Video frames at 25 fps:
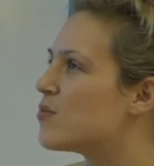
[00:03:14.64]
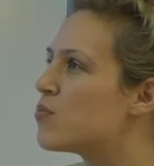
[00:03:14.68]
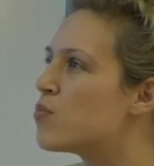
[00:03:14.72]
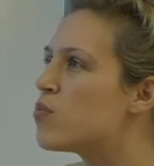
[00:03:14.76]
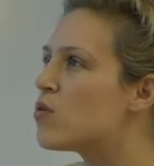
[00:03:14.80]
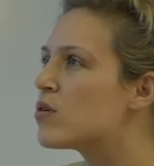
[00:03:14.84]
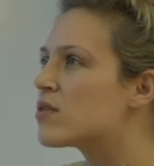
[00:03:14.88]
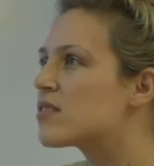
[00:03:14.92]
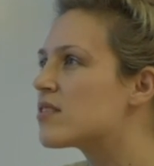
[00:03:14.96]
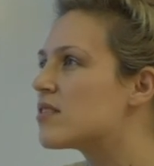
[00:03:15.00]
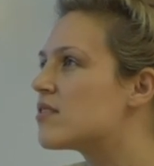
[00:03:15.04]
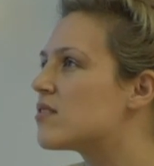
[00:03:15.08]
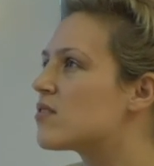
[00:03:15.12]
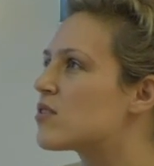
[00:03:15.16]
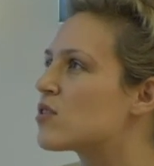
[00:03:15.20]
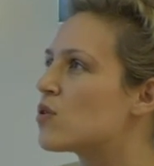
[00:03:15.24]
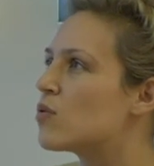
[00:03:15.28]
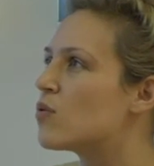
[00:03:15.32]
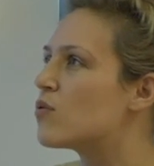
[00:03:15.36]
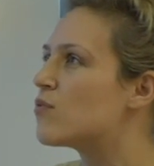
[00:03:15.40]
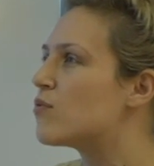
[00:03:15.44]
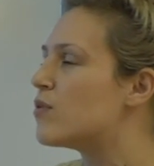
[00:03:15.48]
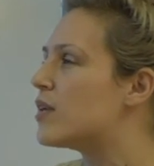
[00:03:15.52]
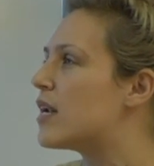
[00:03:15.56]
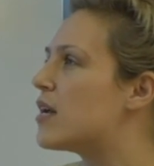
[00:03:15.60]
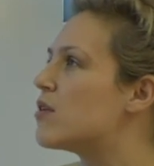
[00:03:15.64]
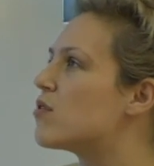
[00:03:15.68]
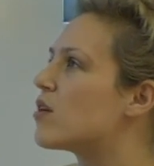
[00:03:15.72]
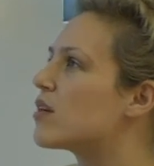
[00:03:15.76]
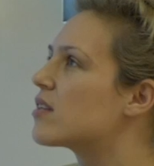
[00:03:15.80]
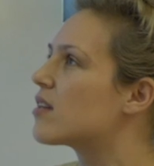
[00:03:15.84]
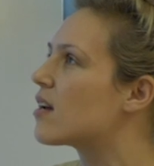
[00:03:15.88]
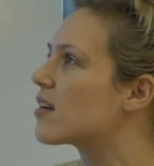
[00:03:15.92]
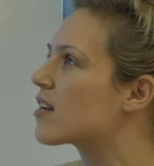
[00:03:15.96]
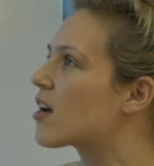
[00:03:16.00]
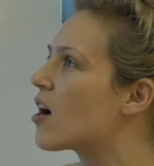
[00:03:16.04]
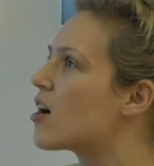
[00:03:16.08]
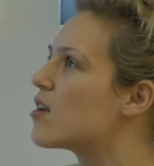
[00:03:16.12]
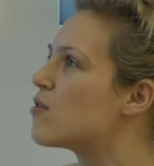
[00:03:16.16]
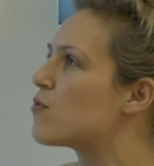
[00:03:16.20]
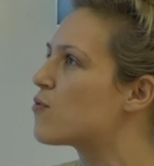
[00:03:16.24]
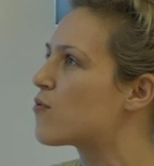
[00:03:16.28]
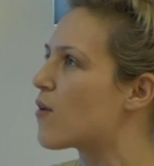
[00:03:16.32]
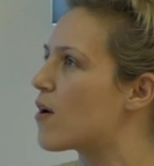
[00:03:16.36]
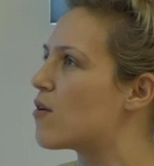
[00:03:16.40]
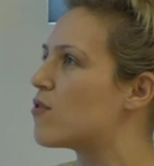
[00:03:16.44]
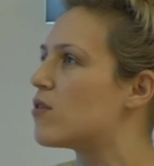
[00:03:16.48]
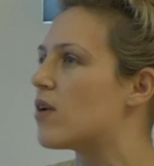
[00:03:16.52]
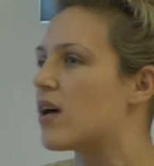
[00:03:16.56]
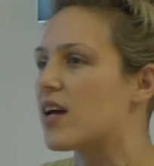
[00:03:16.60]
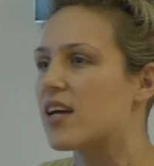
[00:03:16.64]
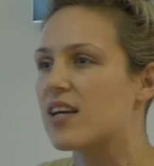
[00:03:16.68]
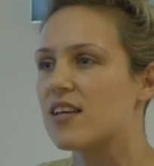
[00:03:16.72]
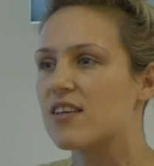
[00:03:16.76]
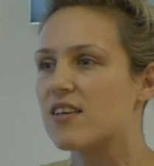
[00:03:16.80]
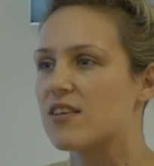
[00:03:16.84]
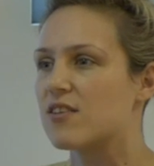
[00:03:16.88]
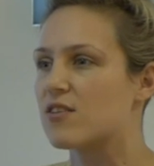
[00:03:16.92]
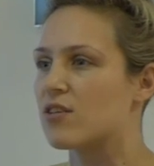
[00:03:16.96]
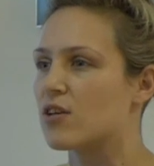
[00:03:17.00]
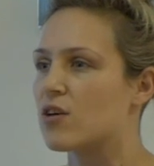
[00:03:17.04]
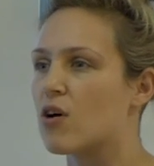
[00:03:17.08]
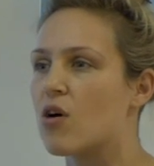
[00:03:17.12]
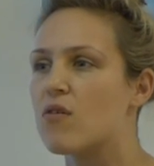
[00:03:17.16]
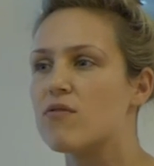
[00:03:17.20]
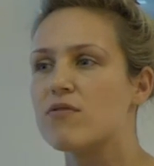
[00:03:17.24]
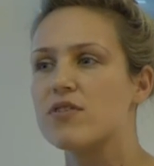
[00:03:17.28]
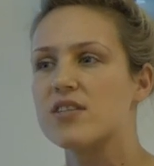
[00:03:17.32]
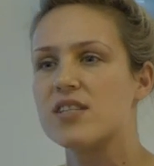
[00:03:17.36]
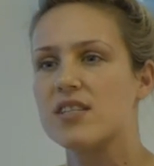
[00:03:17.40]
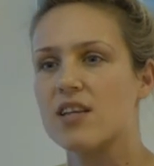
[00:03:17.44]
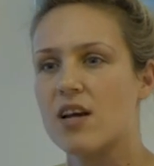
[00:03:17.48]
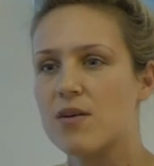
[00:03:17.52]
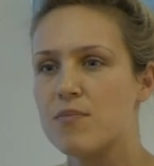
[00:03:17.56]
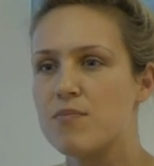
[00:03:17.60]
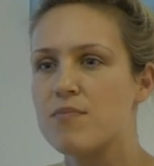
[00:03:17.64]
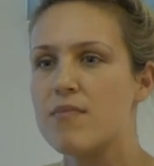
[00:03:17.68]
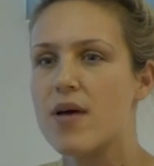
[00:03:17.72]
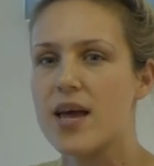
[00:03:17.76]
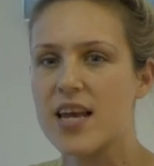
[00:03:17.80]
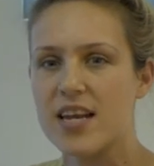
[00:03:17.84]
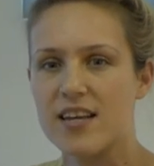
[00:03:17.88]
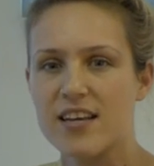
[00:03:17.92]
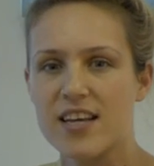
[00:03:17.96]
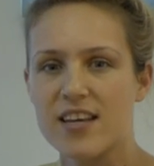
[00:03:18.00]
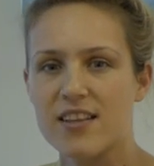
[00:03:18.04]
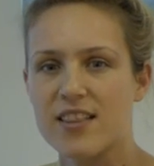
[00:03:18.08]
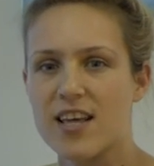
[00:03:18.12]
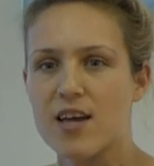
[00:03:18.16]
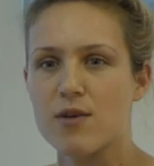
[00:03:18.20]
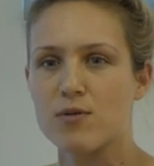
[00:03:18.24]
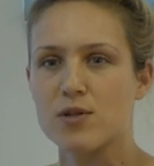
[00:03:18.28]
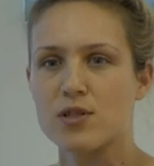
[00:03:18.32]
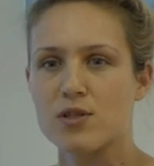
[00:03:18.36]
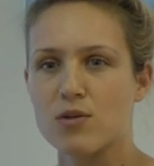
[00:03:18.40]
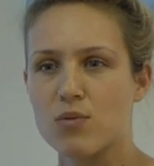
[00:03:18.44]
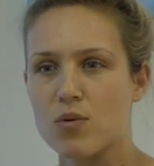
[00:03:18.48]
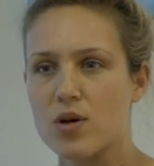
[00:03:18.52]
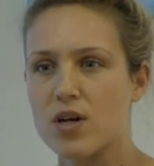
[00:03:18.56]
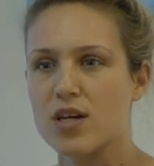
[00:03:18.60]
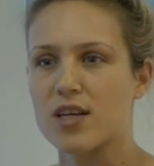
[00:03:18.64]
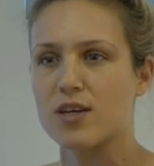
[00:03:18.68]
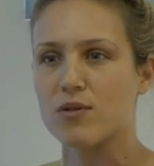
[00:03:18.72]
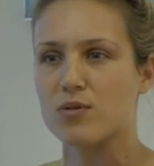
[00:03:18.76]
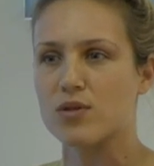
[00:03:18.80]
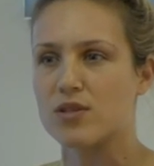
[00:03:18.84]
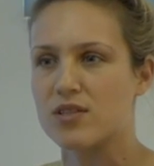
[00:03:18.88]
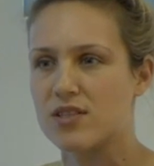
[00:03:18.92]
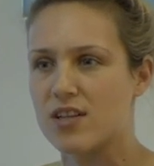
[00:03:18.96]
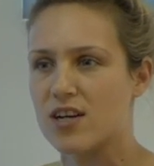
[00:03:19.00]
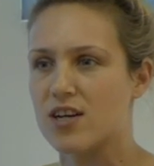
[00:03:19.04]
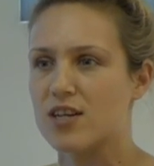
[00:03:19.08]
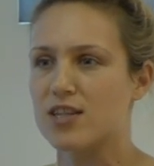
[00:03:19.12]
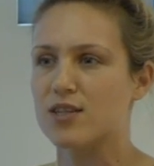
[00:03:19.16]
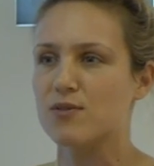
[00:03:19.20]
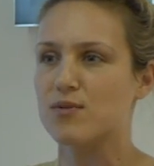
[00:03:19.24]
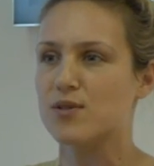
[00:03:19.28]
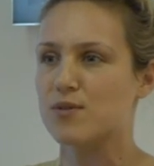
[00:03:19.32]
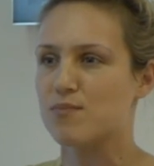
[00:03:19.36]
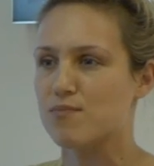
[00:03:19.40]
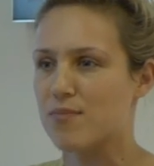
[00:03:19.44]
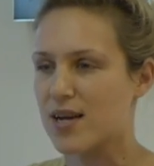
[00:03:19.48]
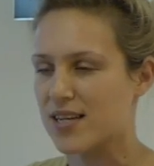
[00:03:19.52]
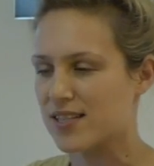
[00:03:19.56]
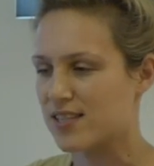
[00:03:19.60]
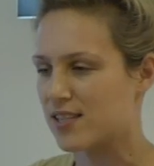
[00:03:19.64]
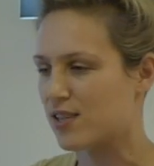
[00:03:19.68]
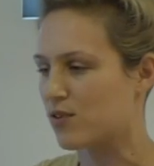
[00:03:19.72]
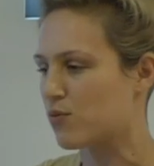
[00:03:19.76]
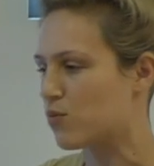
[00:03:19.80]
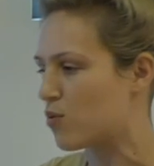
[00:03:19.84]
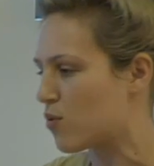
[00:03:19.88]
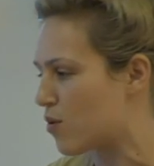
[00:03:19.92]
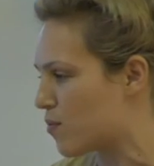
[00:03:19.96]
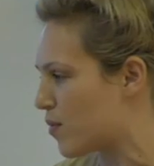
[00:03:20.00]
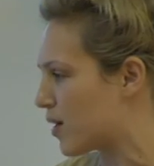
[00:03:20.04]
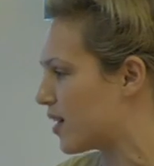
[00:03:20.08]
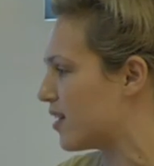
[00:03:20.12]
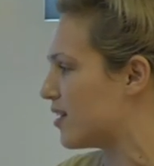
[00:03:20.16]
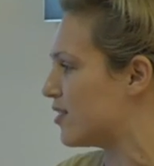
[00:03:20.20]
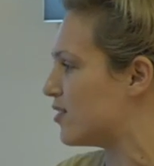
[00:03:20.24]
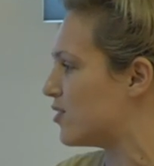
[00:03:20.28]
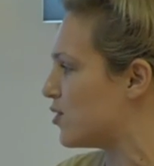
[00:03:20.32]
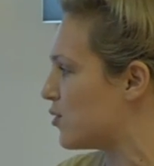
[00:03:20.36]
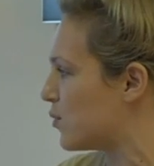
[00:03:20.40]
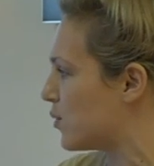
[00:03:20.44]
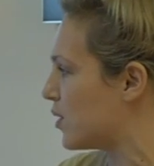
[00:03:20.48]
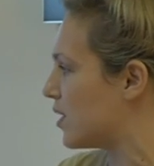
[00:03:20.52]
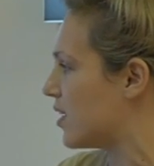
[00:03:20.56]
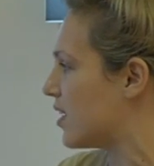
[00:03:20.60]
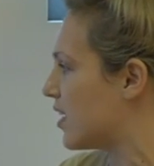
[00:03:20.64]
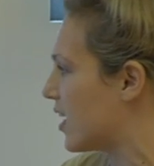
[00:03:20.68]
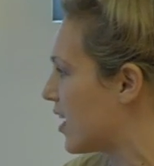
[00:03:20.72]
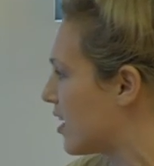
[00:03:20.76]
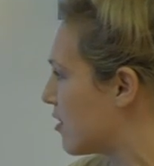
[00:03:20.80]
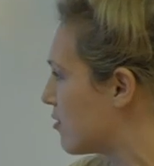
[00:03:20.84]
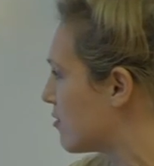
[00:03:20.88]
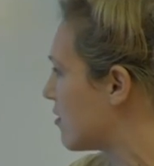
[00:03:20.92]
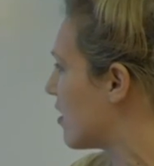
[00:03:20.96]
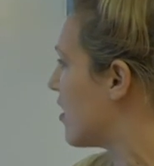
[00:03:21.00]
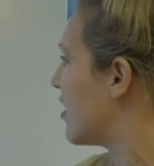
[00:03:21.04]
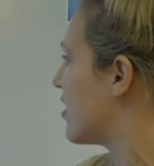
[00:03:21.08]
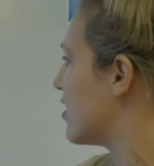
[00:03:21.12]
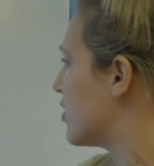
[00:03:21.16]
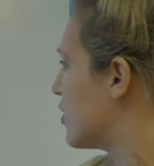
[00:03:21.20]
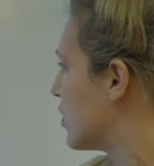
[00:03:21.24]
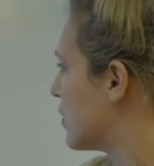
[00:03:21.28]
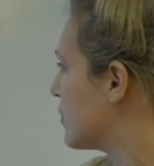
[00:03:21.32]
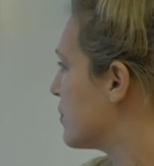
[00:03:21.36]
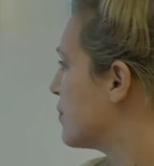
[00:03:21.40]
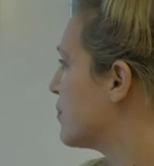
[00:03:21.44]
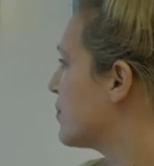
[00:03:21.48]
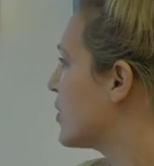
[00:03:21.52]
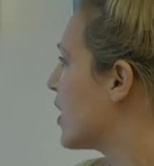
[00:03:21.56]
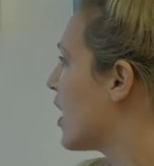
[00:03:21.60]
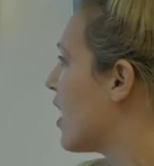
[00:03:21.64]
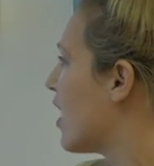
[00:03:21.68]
wasn't sort of, you know, I kind of felt like I'd made it, there was the work, it was done, it was massive, what am I going to do with it now? I don't know.